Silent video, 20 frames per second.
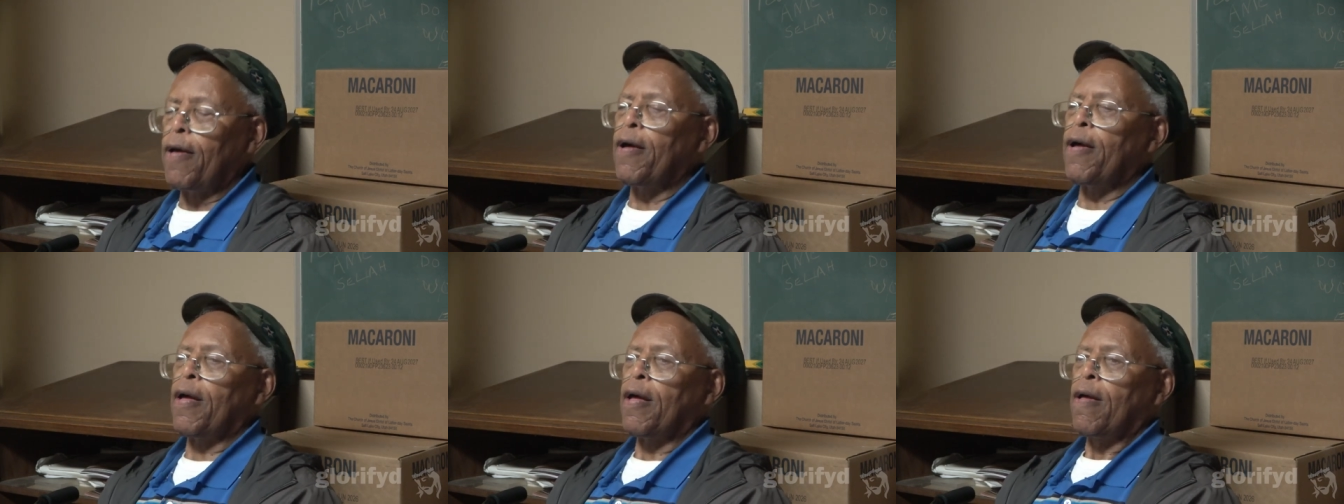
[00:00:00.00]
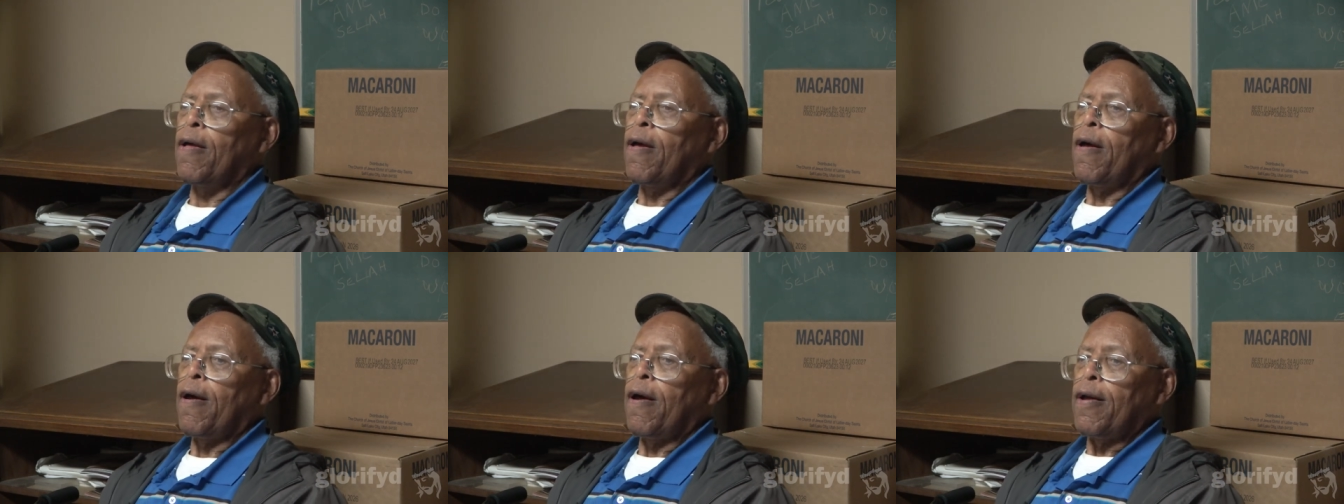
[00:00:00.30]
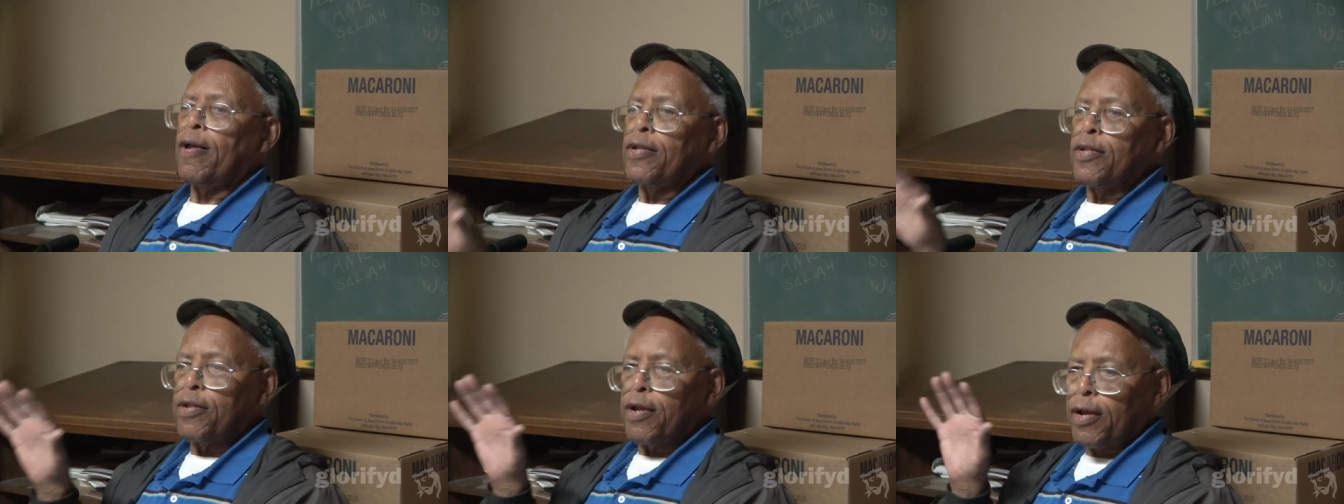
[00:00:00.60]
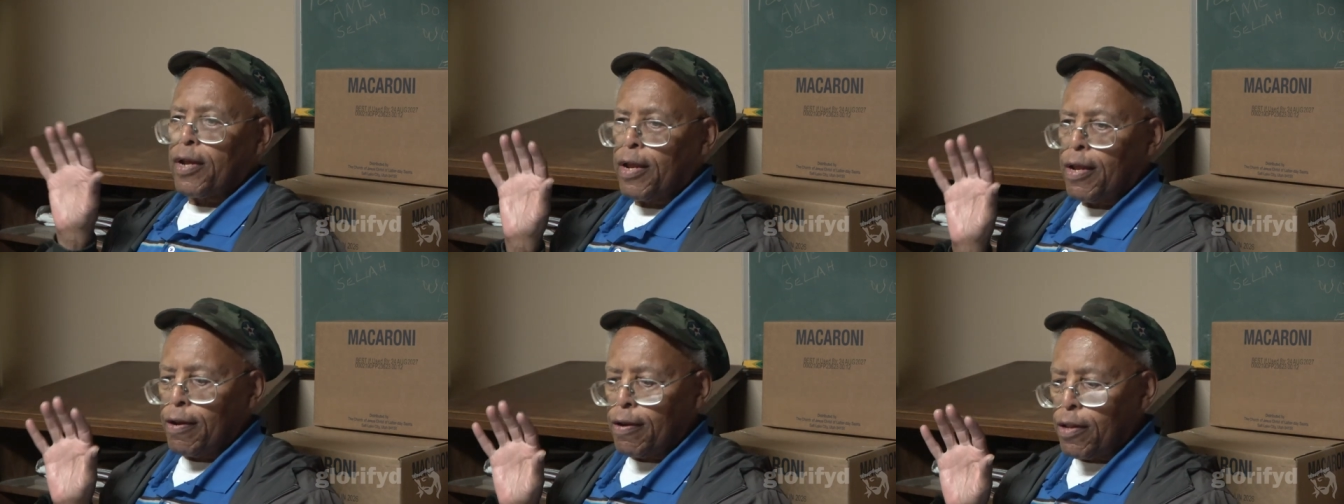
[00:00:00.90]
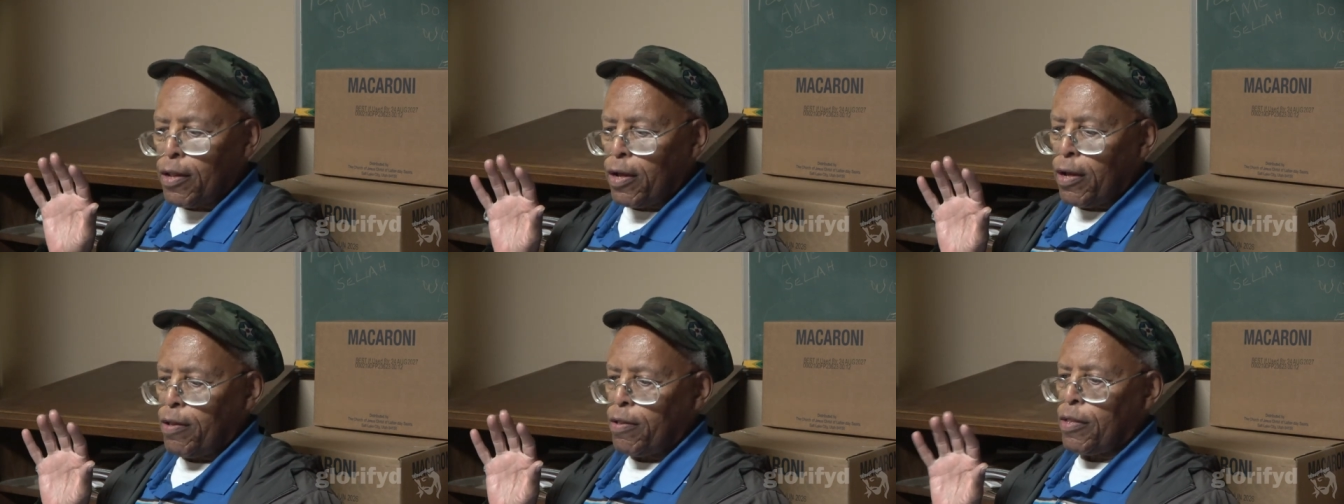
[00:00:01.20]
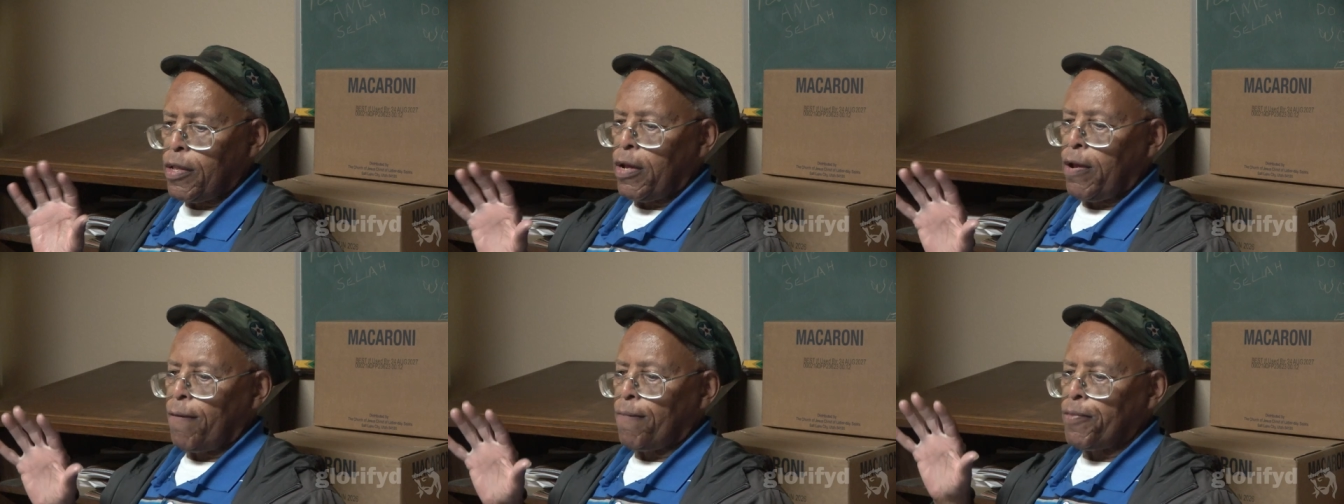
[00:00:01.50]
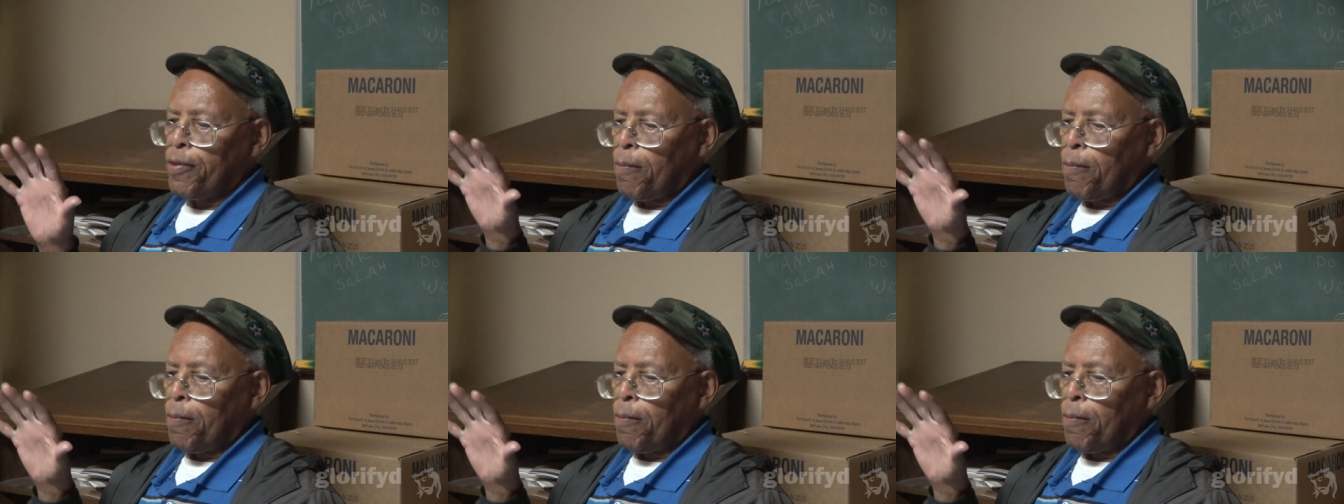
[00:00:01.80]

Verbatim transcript: the, the, the,